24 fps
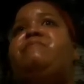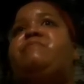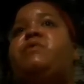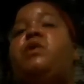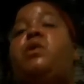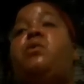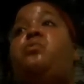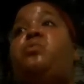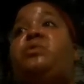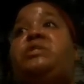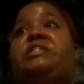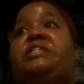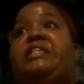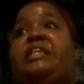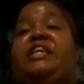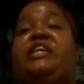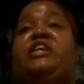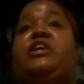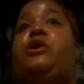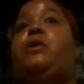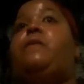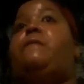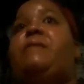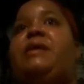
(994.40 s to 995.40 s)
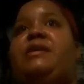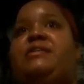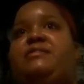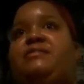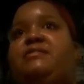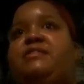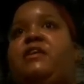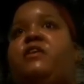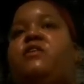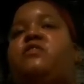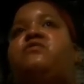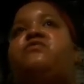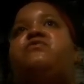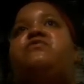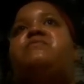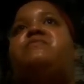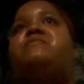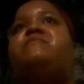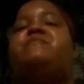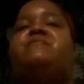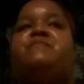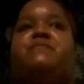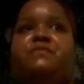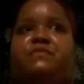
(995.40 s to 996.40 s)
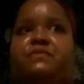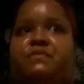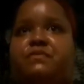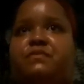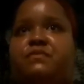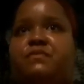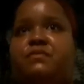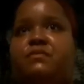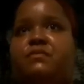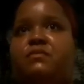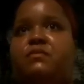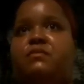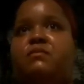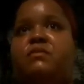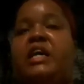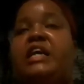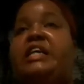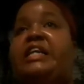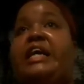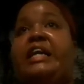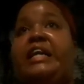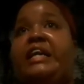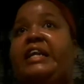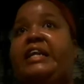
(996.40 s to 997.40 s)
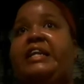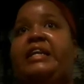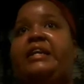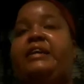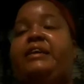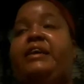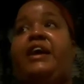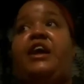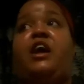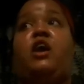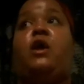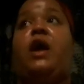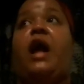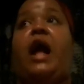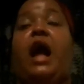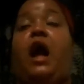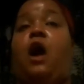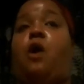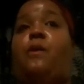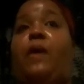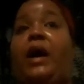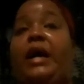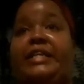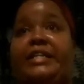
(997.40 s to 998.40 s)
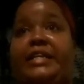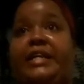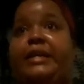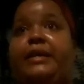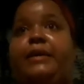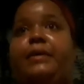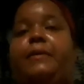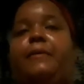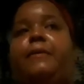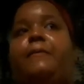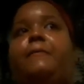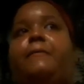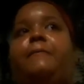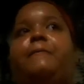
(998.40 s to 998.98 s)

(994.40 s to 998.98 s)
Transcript: was to kill myself. And I didn't care how I did it.